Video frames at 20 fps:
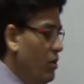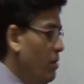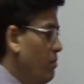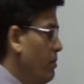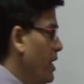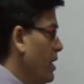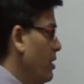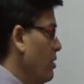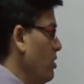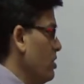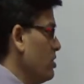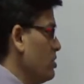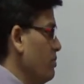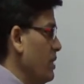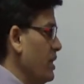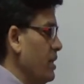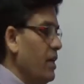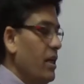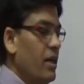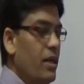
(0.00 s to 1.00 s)
make
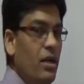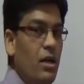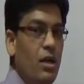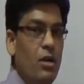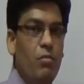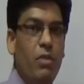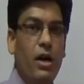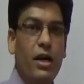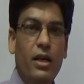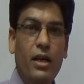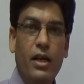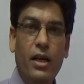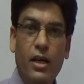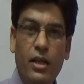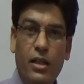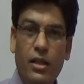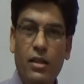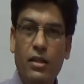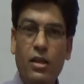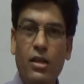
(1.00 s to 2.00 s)
cosmetic, but
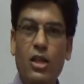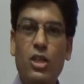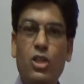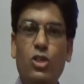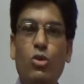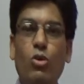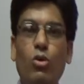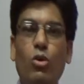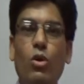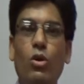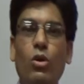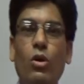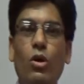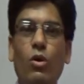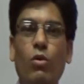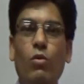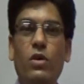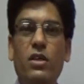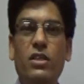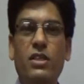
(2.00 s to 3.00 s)
in store
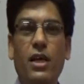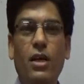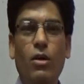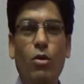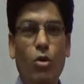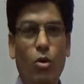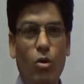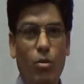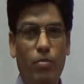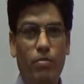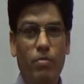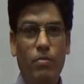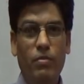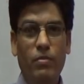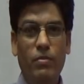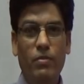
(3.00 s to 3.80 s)
we sell hope.